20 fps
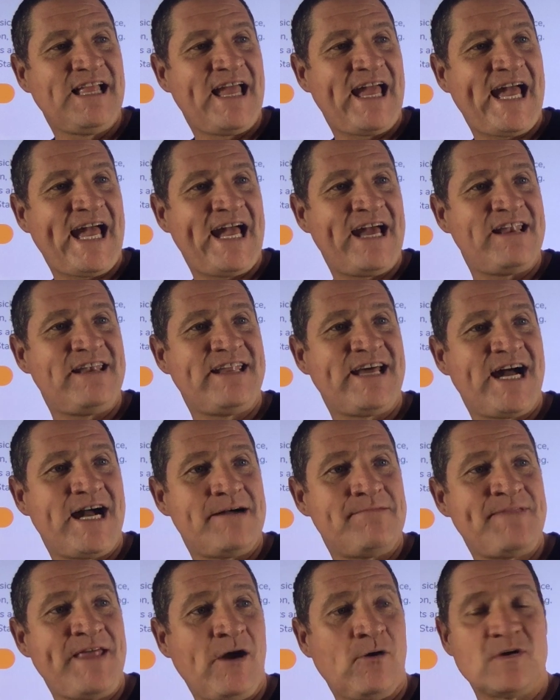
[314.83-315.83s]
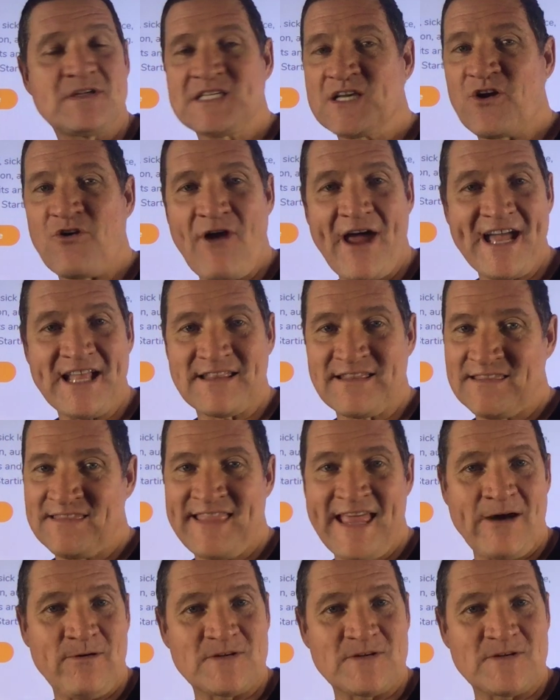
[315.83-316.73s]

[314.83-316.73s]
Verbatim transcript: and um, that was a great that